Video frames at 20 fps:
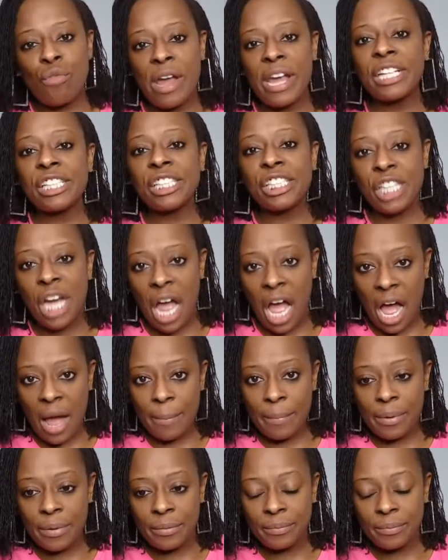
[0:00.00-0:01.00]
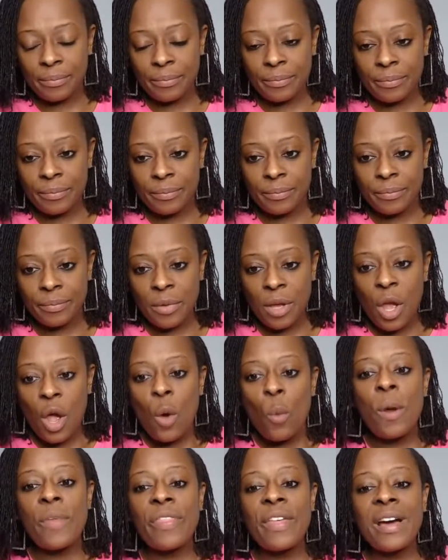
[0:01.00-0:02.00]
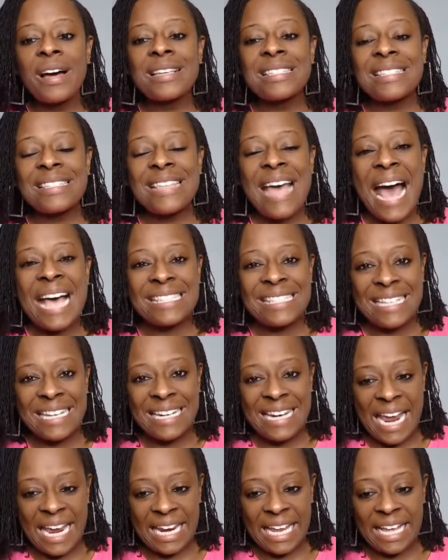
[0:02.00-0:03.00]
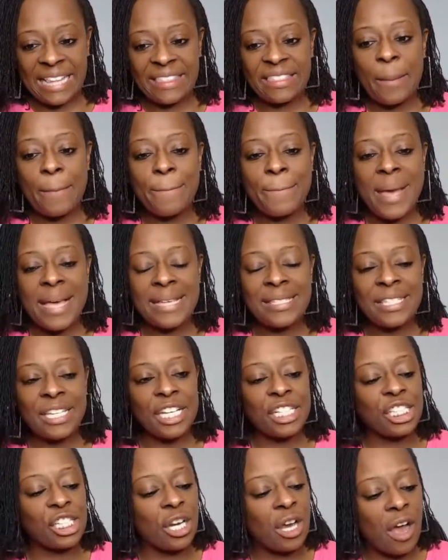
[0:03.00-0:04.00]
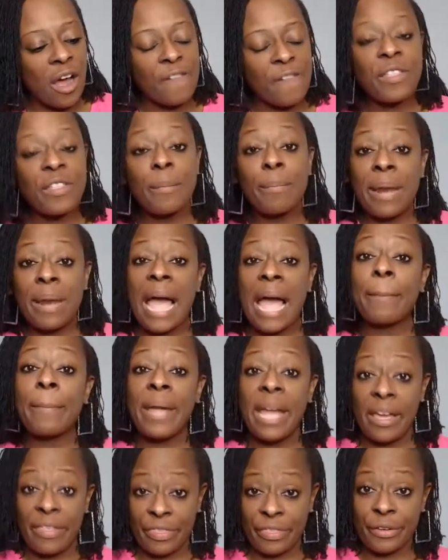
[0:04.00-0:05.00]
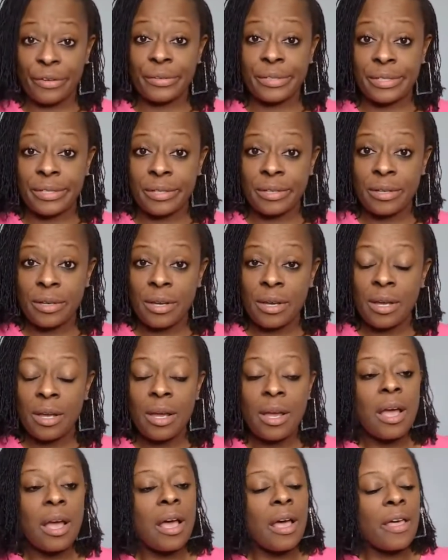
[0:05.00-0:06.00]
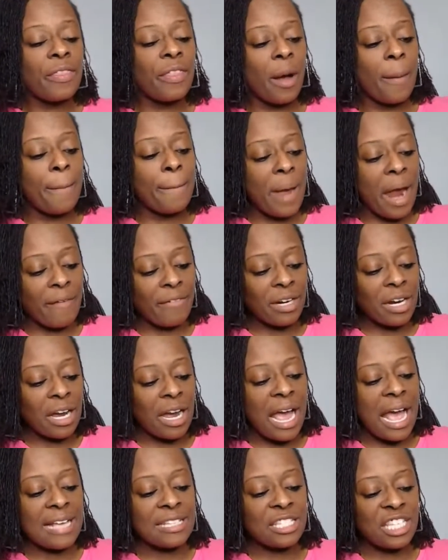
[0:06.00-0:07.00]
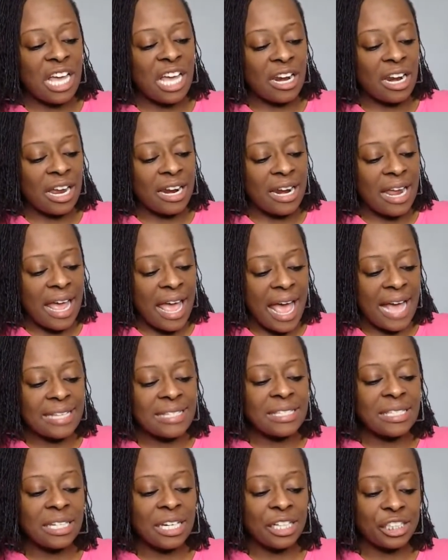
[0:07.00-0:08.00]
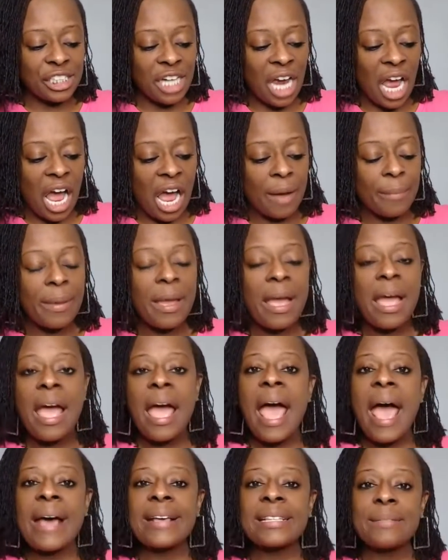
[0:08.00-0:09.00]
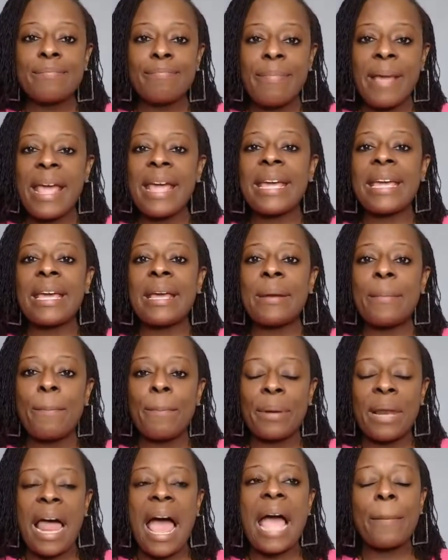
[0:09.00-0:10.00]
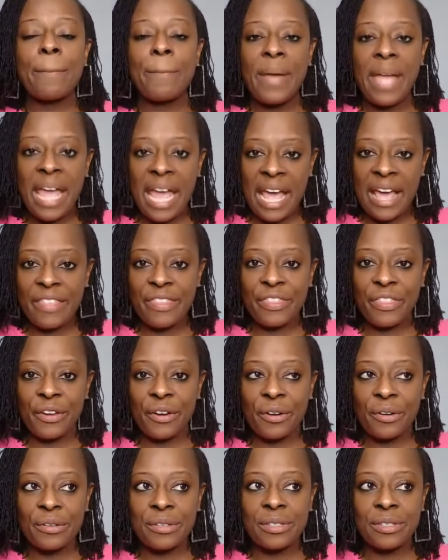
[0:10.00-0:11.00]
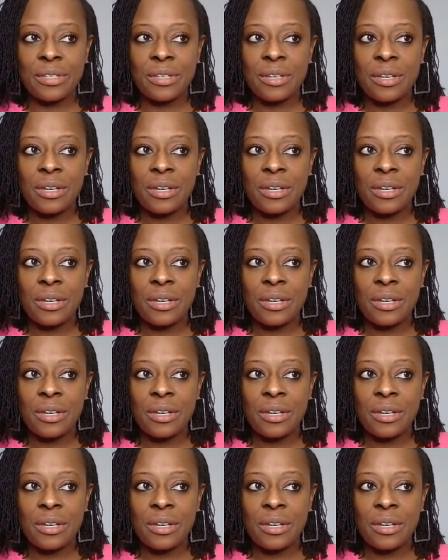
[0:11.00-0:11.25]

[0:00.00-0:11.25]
job with assassinating the message of the Black Panthers? America has done an excellent job as making Black Panthers